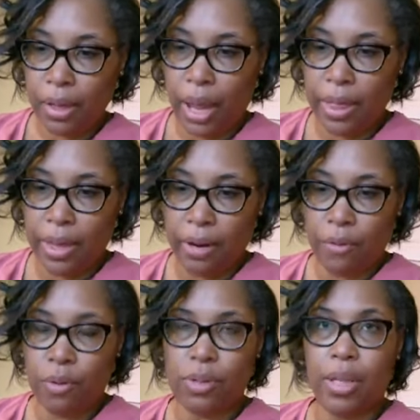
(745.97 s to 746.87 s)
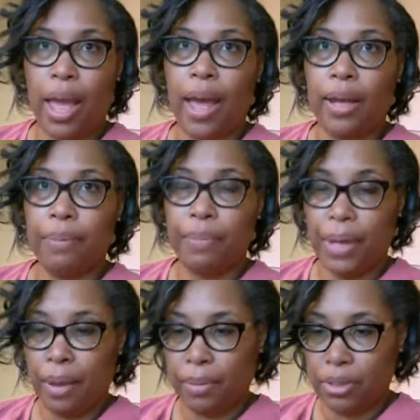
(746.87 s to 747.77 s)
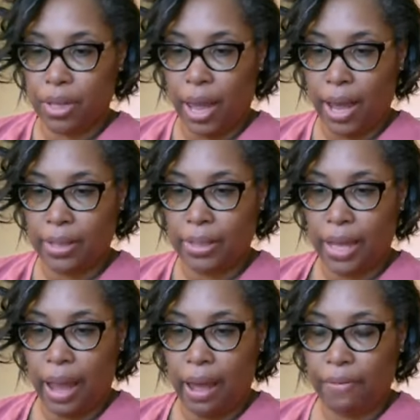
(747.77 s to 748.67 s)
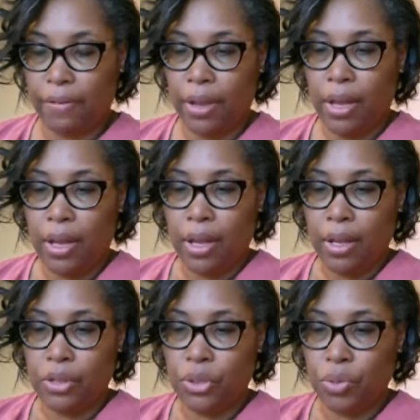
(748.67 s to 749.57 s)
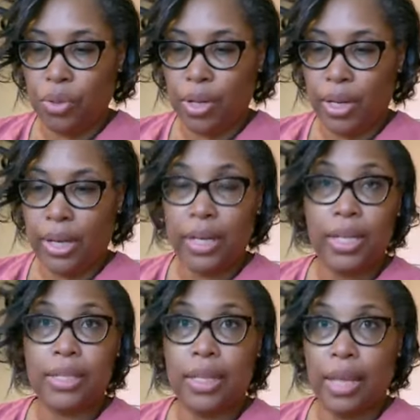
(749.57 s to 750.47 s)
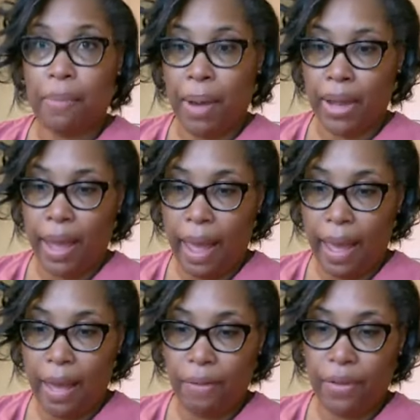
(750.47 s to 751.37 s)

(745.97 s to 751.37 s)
And then, of course, be able to add staff to any needs that they might have.